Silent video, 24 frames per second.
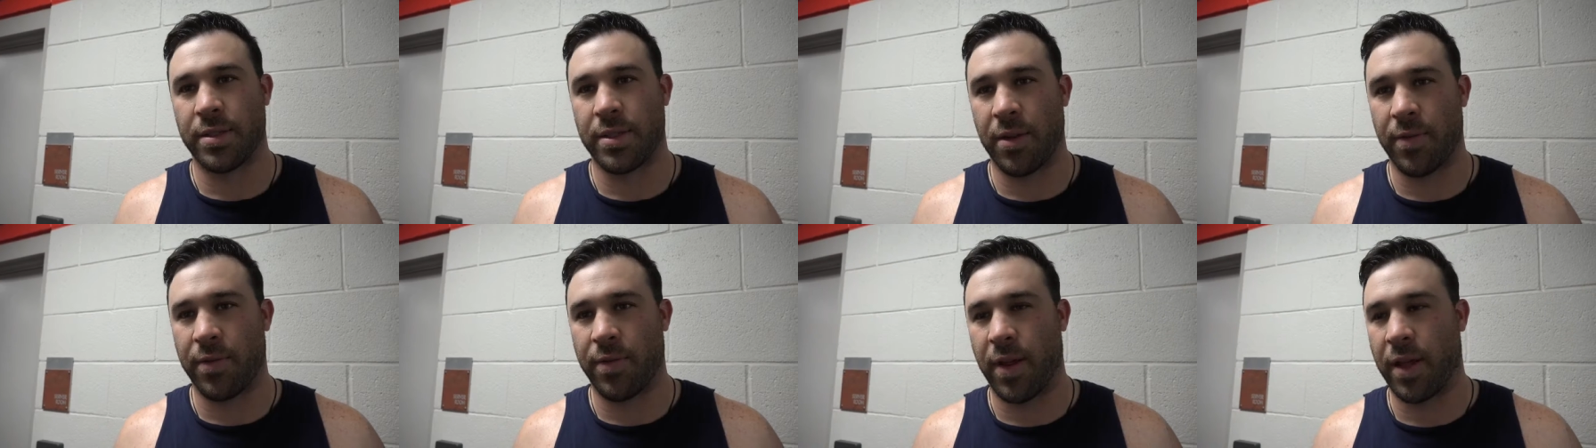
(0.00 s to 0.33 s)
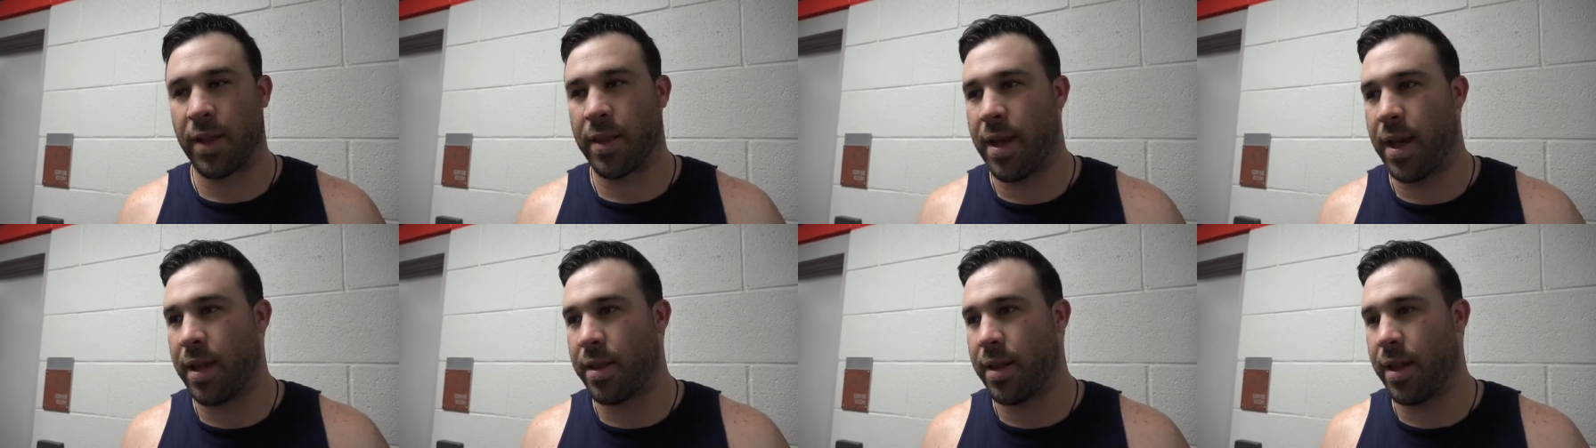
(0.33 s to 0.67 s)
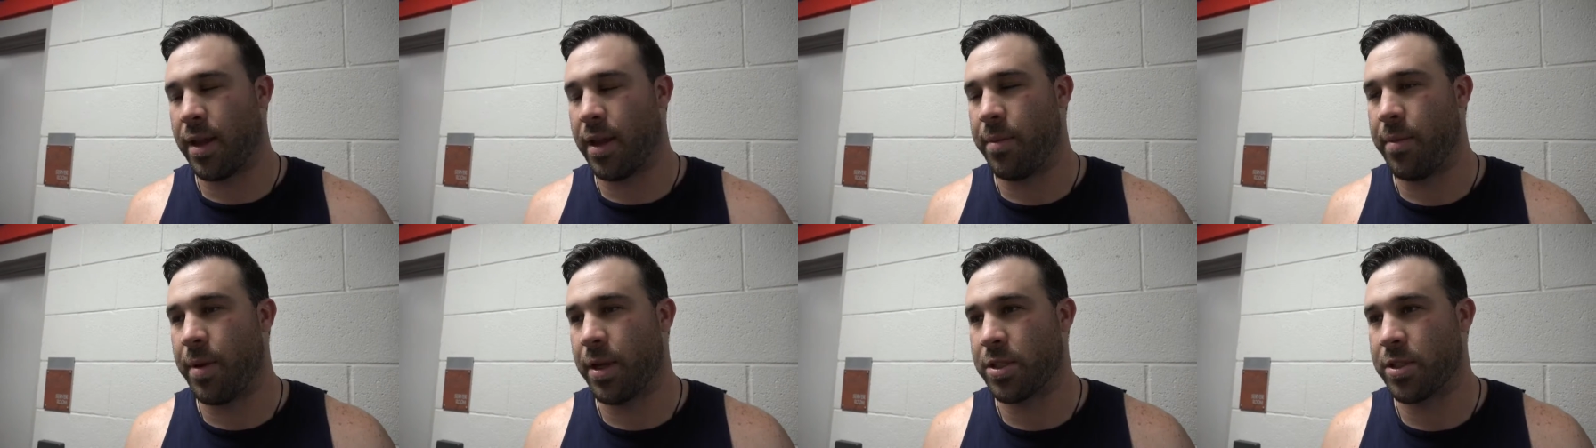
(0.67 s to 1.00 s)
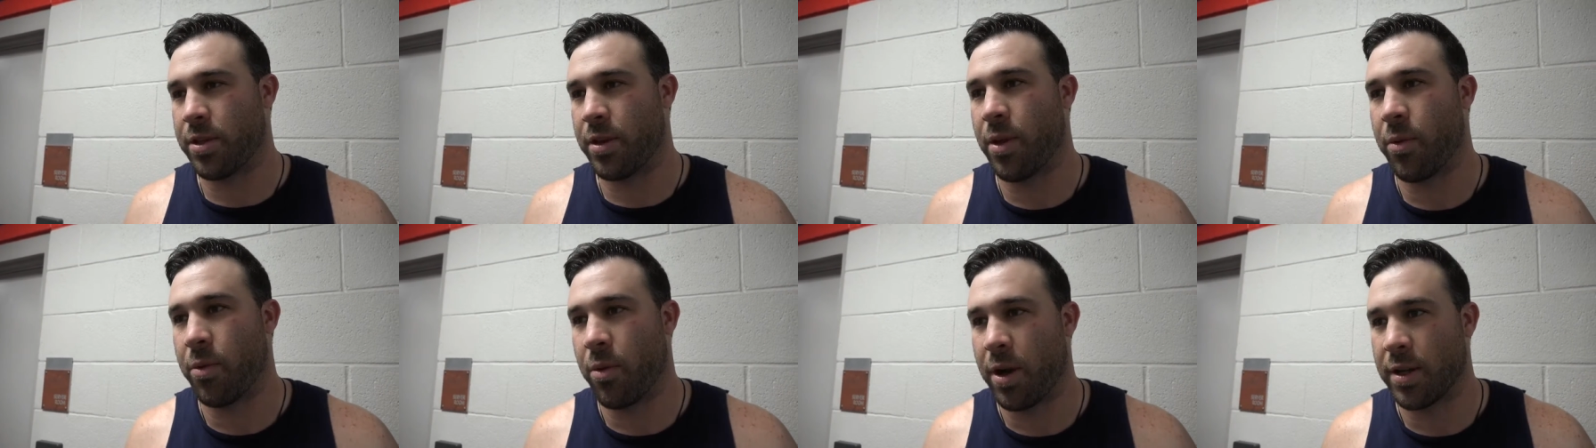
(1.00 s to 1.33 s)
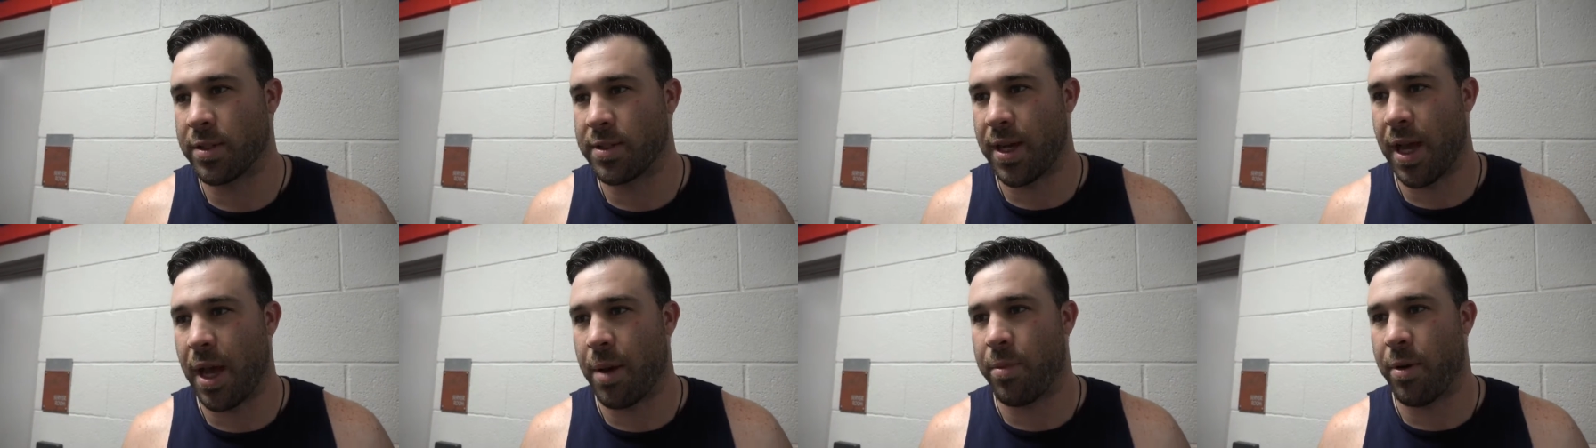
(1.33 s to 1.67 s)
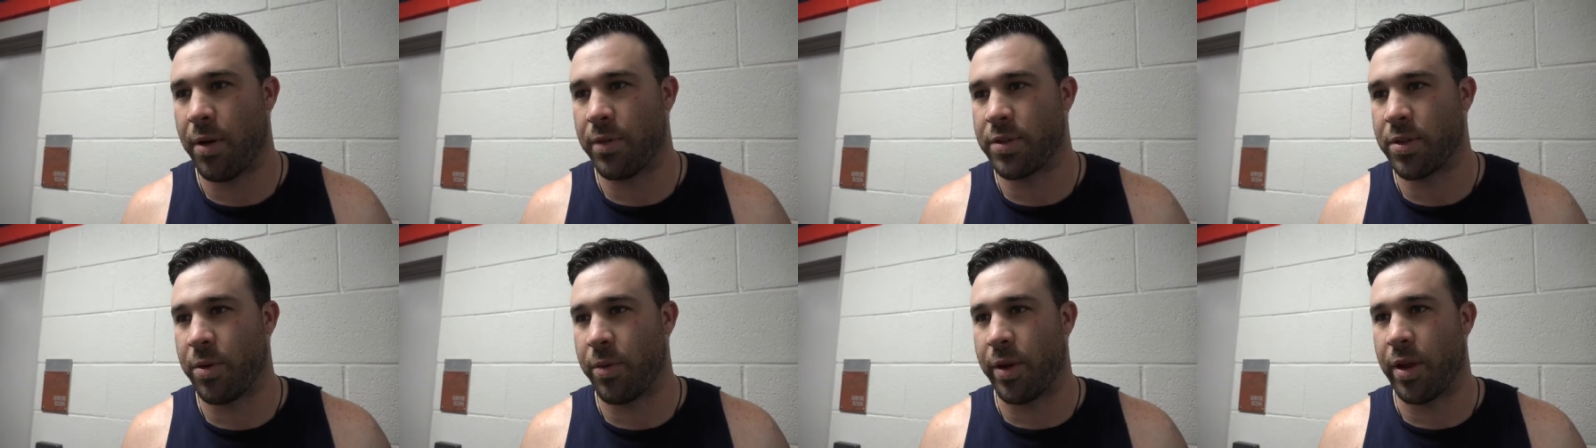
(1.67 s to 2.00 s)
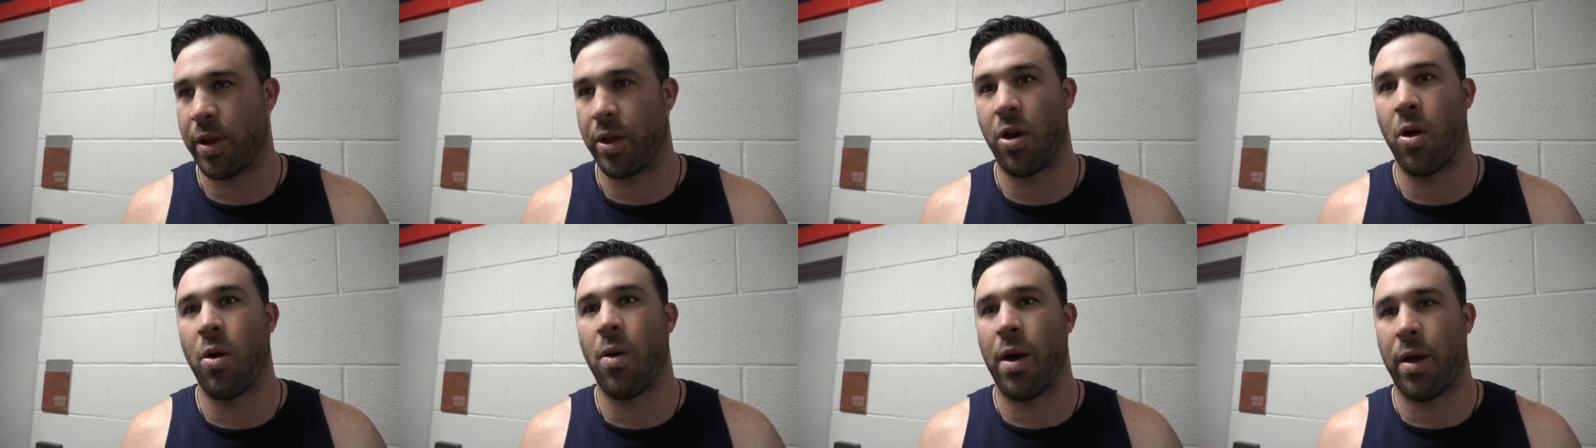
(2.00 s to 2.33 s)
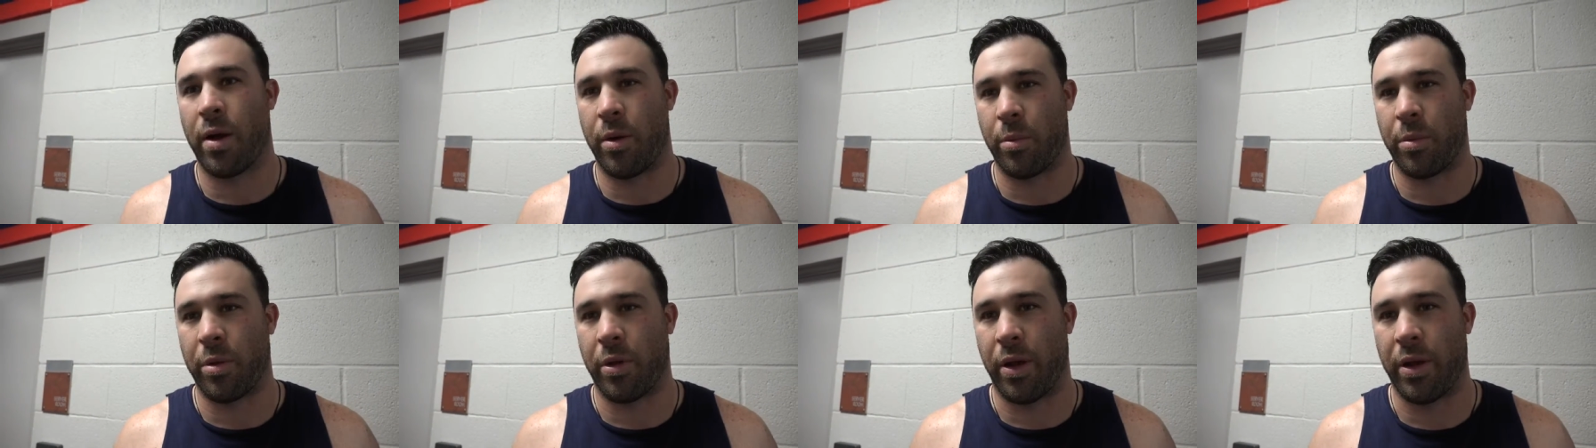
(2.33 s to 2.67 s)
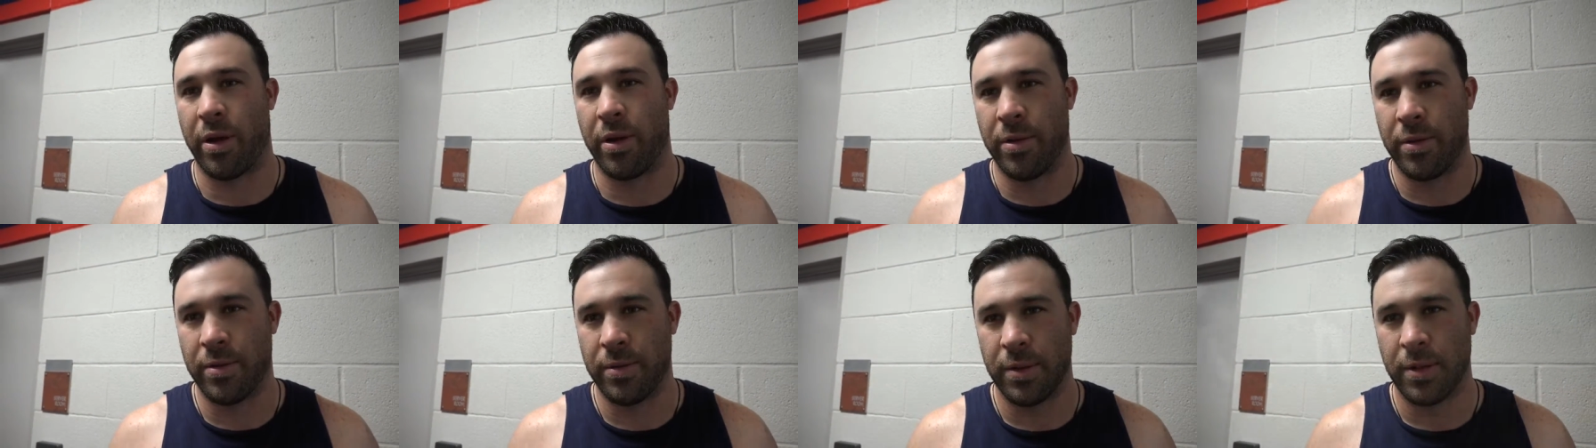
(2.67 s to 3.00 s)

stuff like that, that he makes sure that we're on top of so we can go out and play.